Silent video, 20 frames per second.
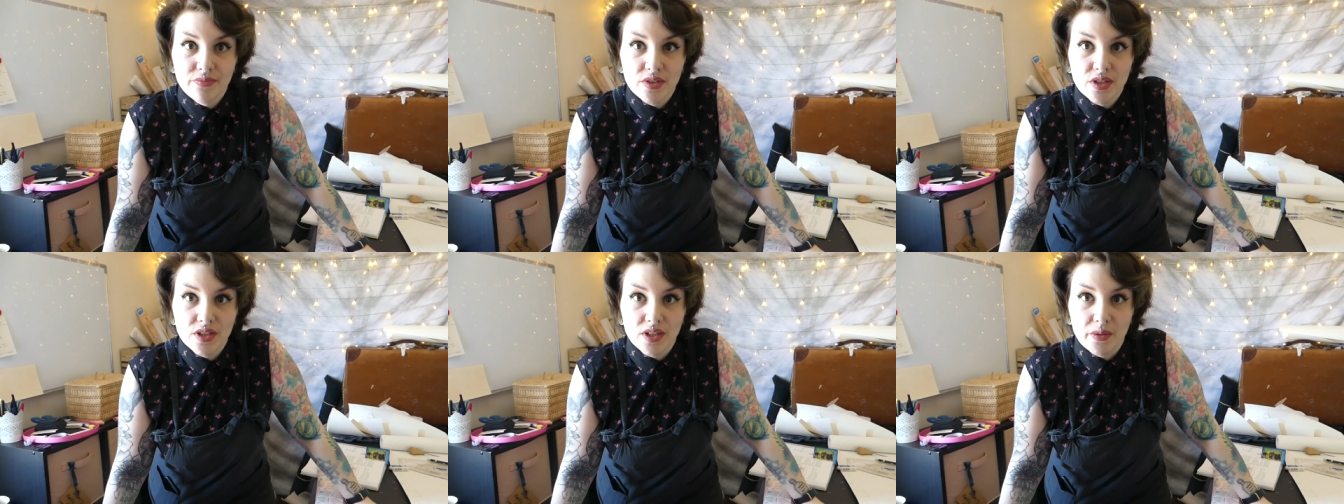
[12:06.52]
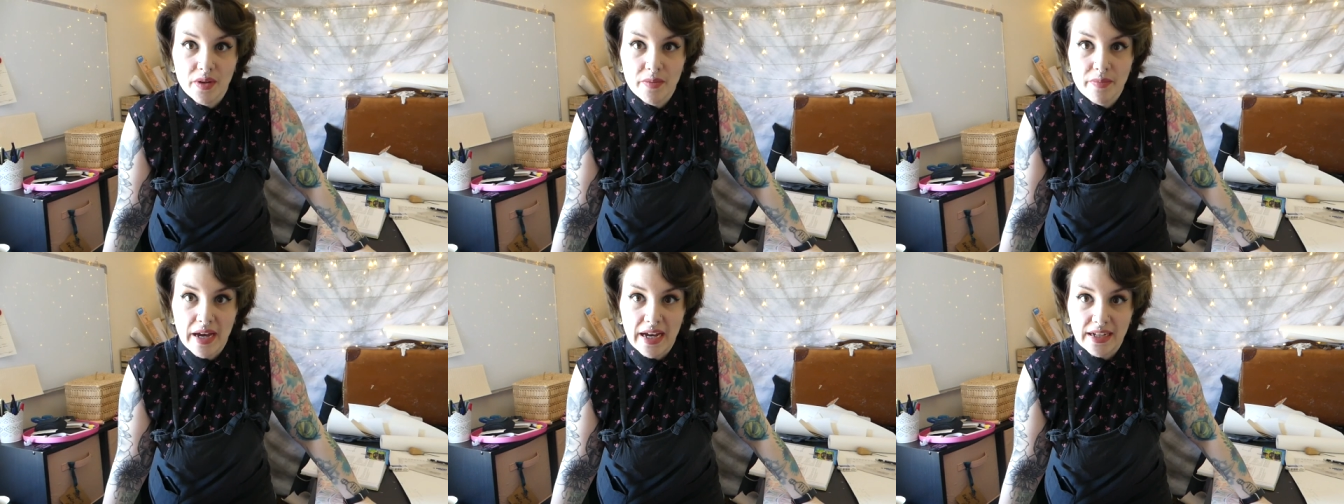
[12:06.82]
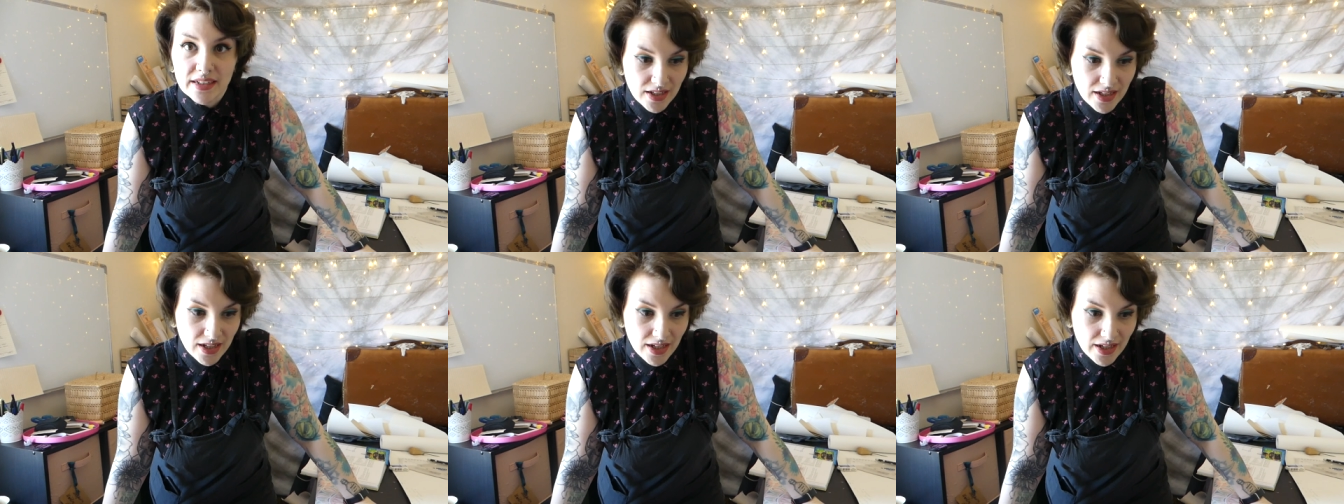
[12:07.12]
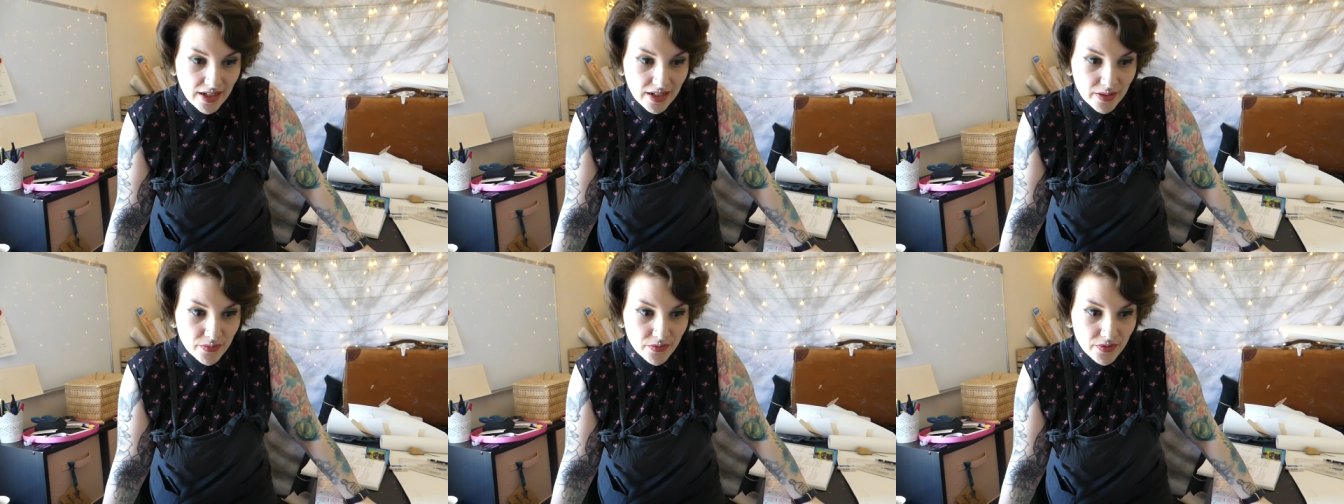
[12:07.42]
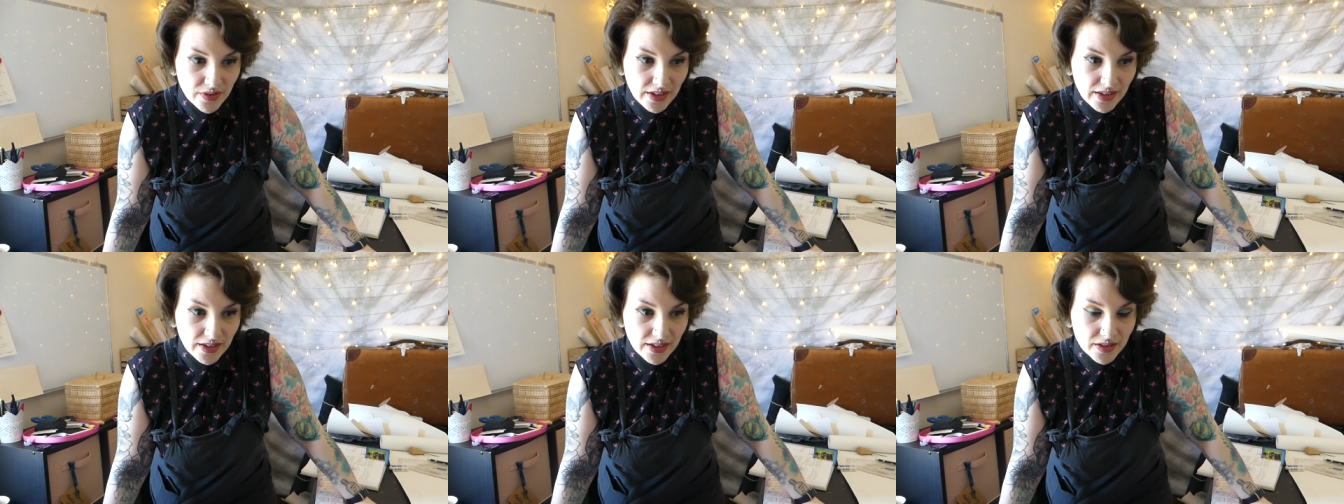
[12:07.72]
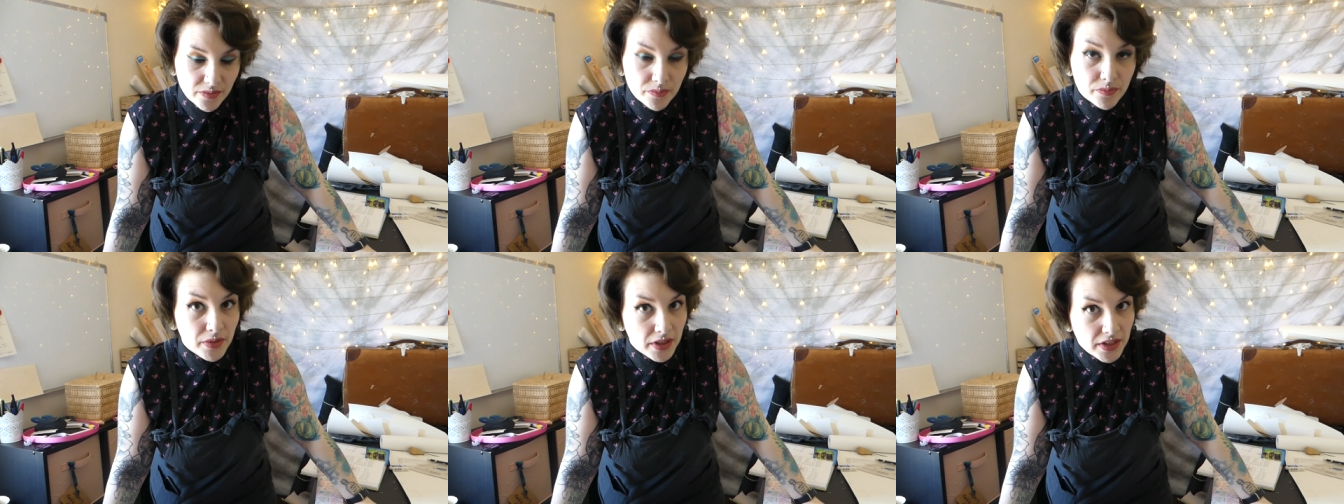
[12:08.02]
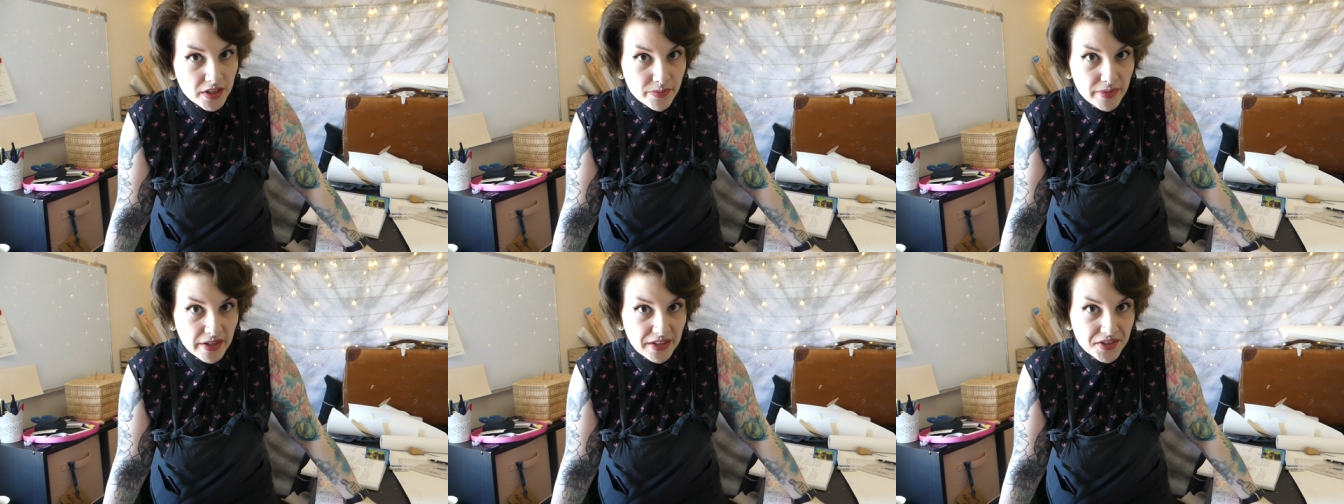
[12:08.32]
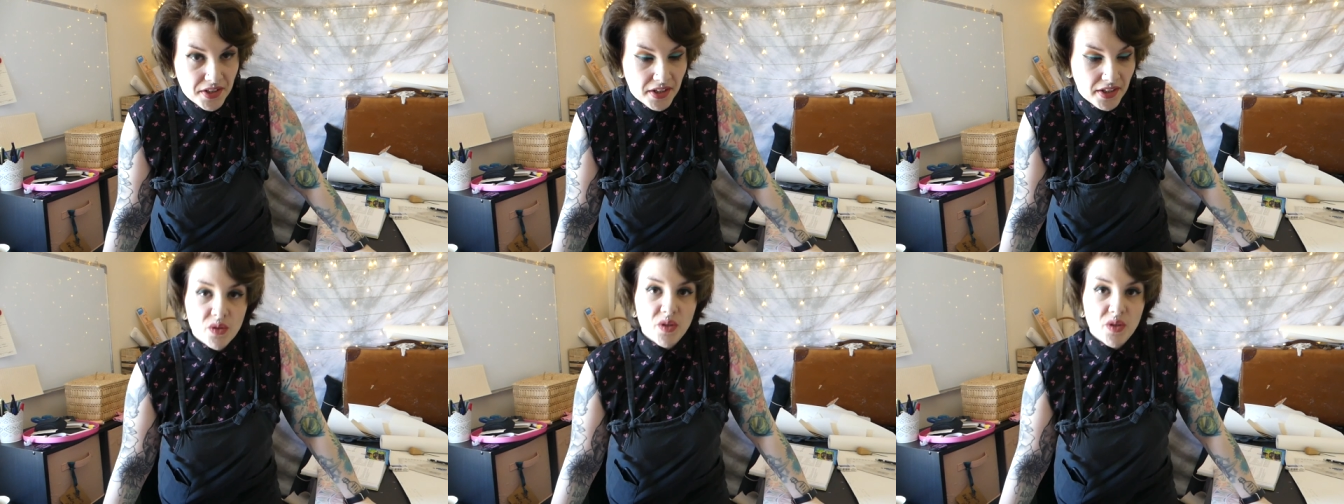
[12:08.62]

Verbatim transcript: So we're back. I am feeling much better.